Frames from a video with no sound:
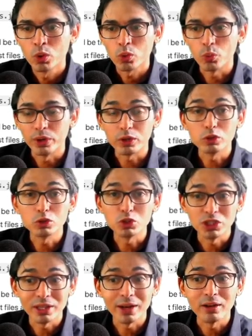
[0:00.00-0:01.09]
We're going to
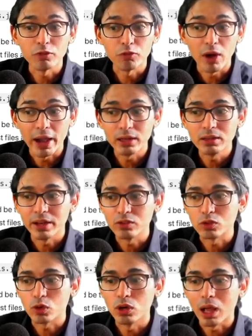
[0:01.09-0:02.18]
generate a file that is
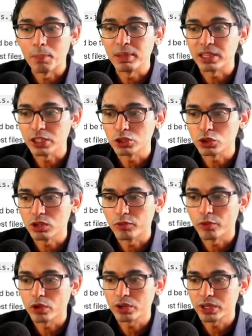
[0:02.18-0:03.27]
called application
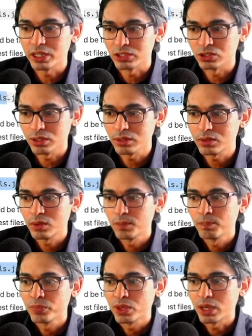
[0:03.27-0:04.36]
default credentials.
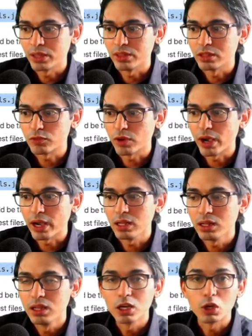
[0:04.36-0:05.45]
And that file
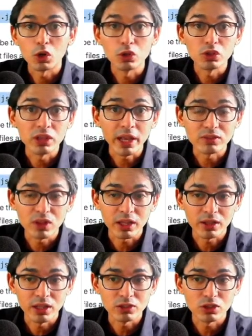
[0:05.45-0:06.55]
contains the
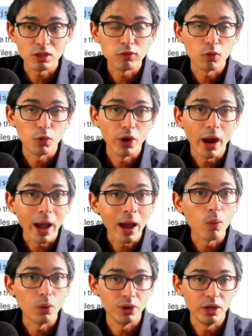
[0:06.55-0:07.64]
credential for
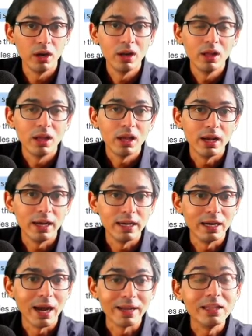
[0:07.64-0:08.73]
our
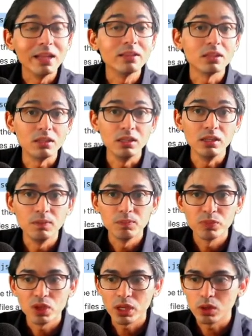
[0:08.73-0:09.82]
identity
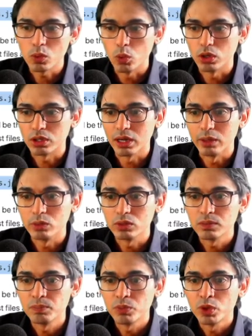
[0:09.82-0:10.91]
in Google Cloud.
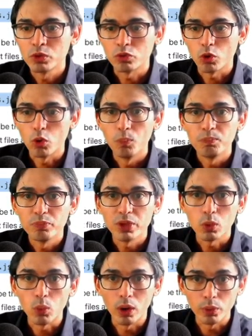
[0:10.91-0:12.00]
So
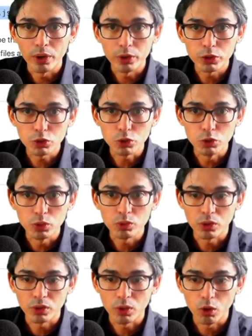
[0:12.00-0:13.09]
what we're going to do is
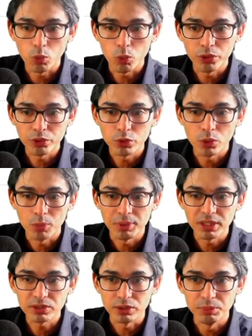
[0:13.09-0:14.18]
we're going to open a
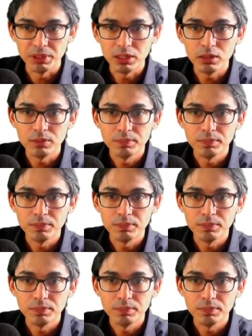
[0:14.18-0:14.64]
terminal